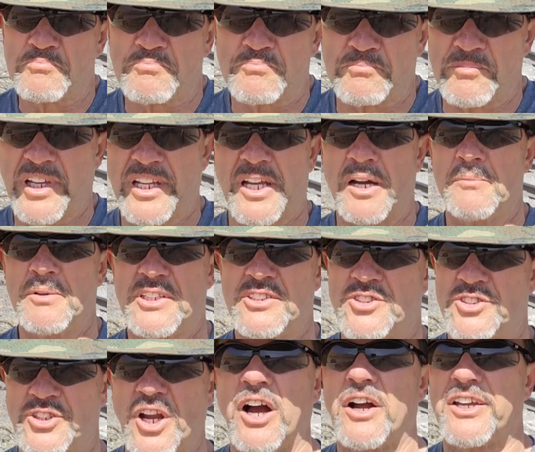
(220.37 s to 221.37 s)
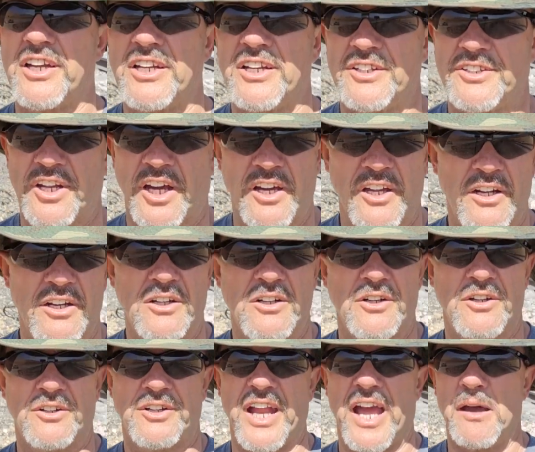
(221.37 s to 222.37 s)
becoming stuck in a tunnel
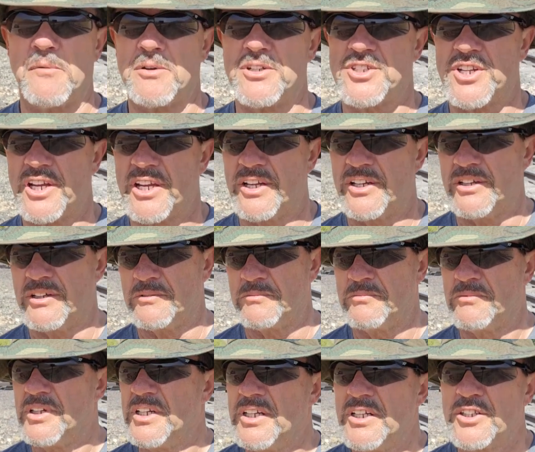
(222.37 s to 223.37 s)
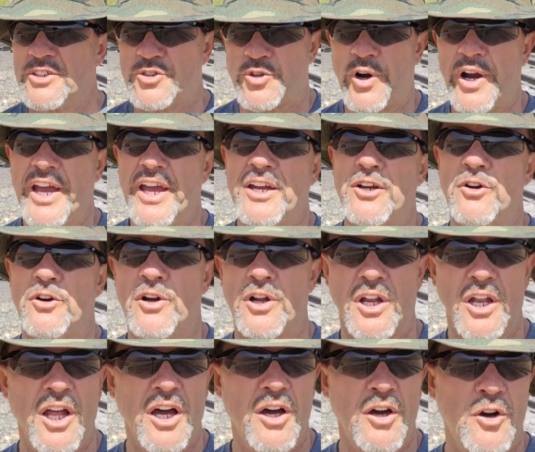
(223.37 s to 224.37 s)
or damaging a train or a
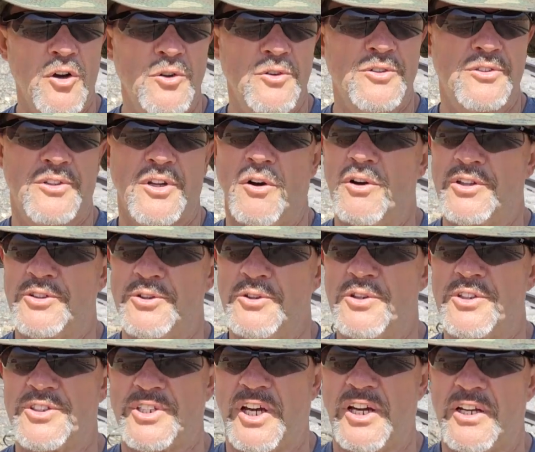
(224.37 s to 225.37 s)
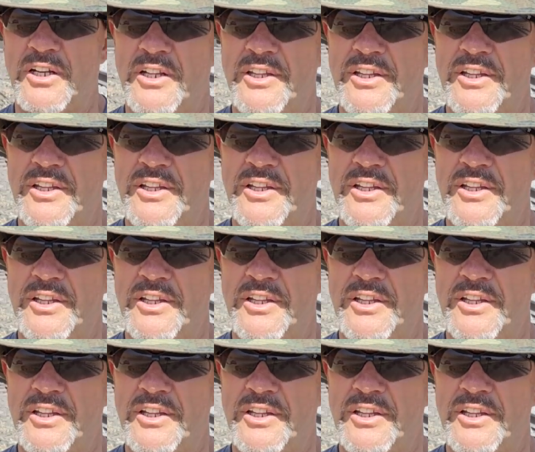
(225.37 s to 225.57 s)
load going through a tunnel